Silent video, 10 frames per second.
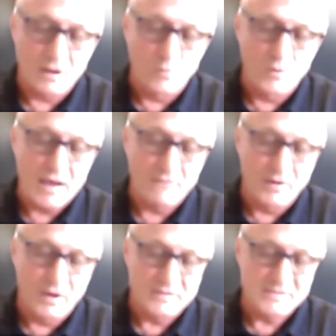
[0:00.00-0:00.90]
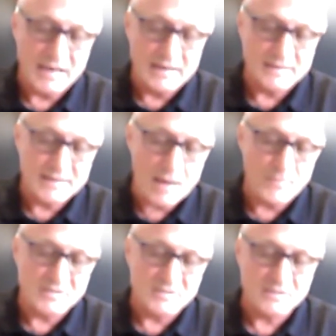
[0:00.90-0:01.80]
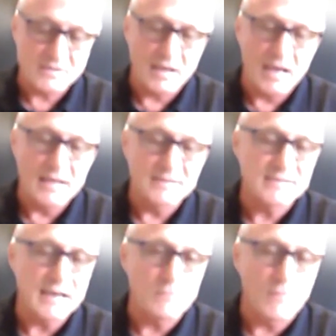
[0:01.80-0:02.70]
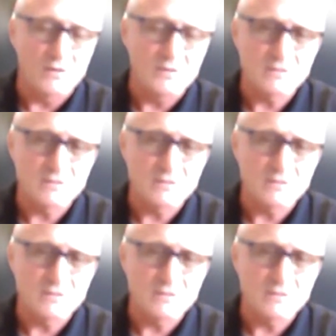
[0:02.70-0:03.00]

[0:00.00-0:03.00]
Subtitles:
We have St. Thomas and St. Martin.